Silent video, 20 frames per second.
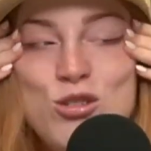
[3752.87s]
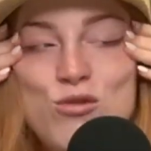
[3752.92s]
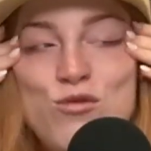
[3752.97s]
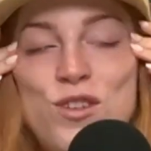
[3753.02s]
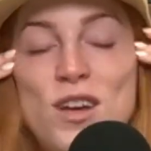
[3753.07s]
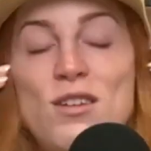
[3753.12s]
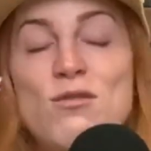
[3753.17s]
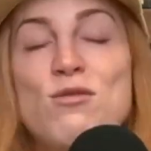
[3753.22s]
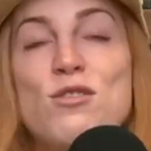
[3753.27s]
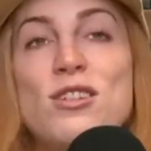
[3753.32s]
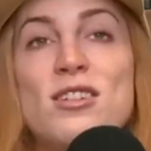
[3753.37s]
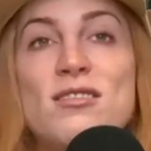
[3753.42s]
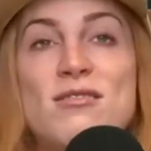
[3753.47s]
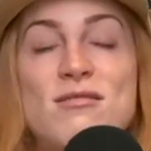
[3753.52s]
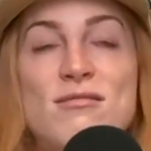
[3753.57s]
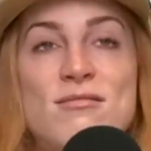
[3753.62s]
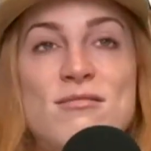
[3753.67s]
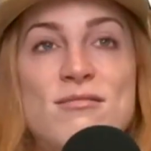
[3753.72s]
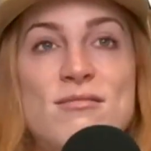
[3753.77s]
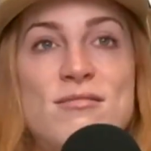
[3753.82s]
your favorite
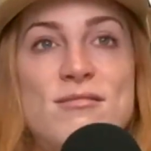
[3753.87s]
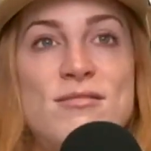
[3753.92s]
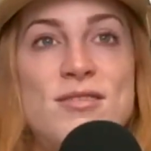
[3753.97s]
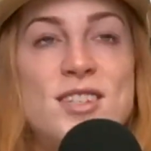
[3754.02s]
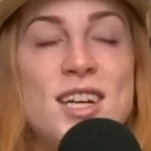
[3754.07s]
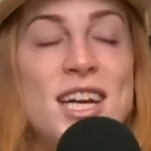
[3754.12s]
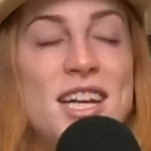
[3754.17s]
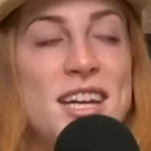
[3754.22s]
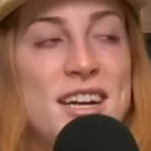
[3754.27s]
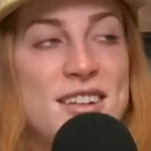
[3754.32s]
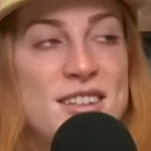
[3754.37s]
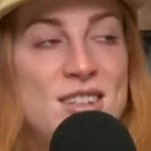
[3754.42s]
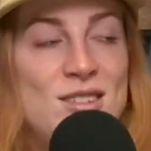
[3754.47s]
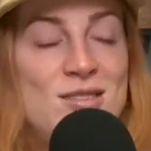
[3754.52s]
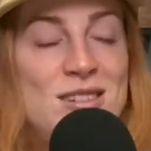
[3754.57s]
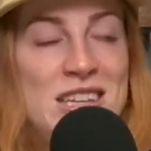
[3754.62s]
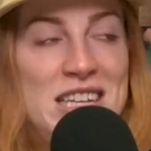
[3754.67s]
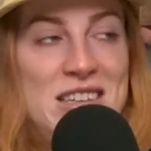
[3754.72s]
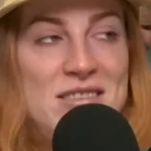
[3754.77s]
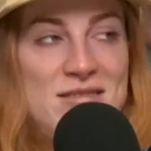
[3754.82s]
date
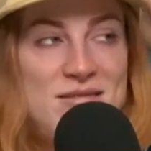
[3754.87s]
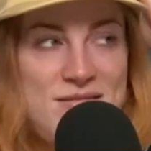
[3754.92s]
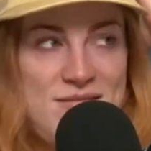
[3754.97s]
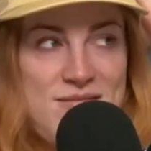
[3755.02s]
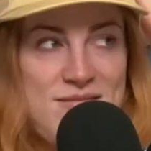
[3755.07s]
activity?